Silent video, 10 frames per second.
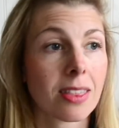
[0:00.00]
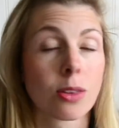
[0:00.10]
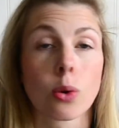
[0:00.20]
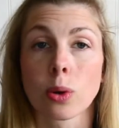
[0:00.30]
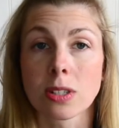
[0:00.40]

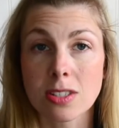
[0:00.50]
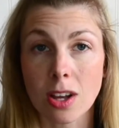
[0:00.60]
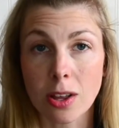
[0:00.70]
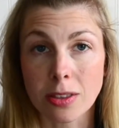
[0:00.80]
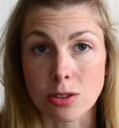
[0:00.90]

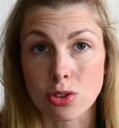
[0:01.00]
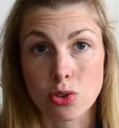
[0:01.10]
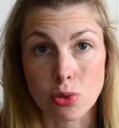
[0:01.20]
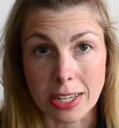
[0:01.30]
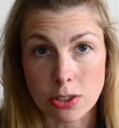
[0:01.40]
cortisol, the
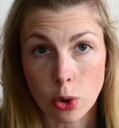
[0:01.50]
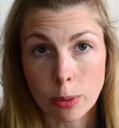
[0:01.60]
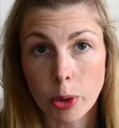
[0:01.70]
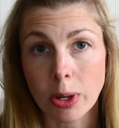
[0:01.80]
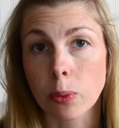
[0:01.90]
stress
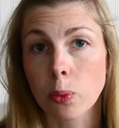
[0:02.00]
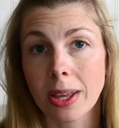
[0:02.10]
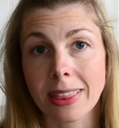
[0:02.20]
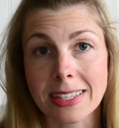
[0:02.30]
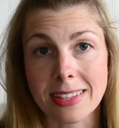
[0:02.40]
hormone, and
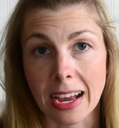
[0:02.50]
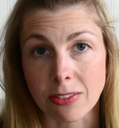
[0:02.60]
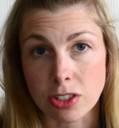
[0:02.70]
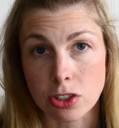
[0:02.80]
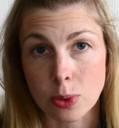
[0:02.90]
what these have
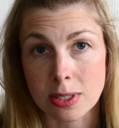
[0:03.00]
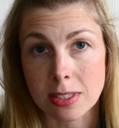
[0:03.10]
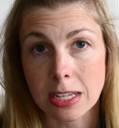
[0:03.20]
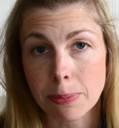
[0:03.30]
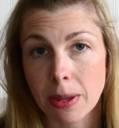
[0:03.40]
to do with
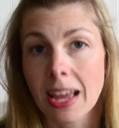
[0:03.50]
sleep.